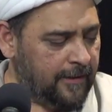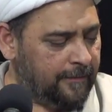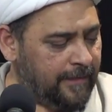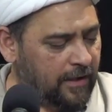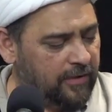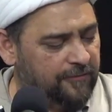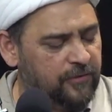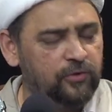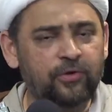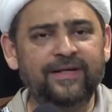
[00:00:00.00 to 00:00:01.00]
Now, if
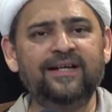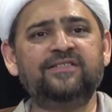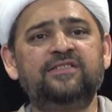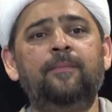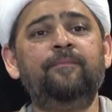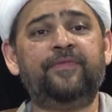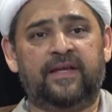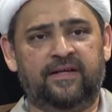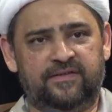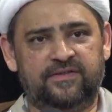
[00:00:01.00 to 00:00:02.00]
you look at some
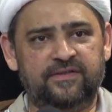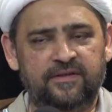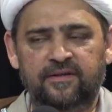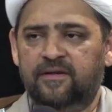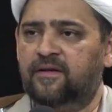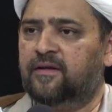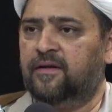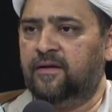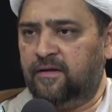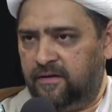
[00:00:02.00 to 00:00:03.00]
things
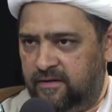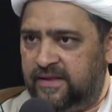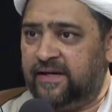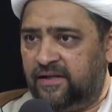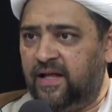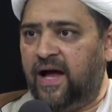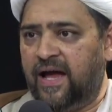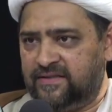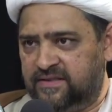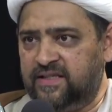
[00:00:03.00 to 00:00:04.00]
that Allah
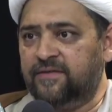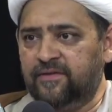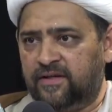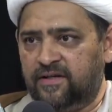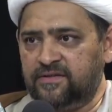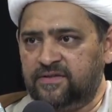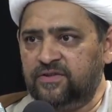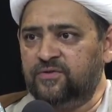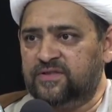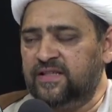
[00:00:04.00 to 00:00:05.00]
has given us,
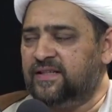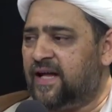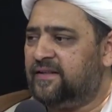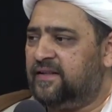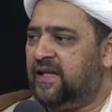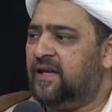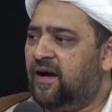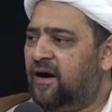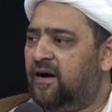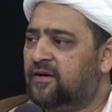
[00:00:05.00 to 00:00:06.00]
you see that they
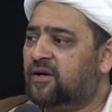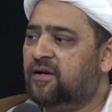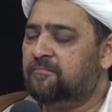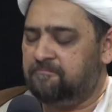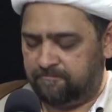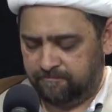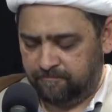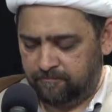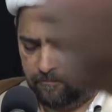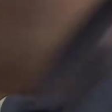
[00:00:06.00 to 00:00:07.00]
are
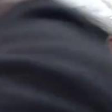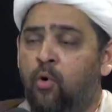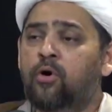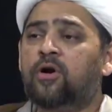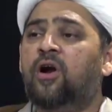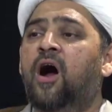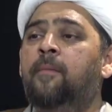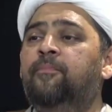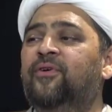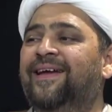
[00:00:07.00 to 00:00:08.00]
more
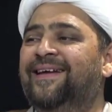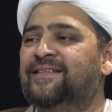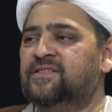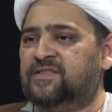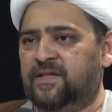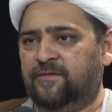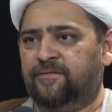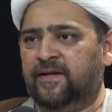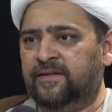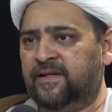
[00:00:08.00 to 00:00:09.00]
comprehensive
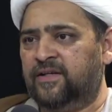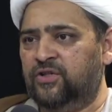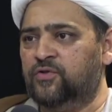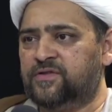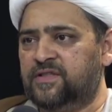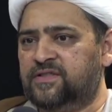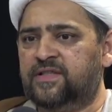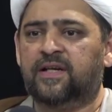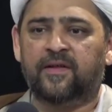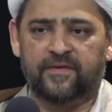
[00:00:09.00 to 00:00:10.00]
in their usage
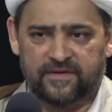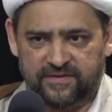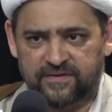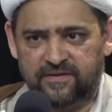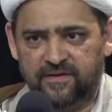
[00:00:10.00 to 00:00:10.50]
than others.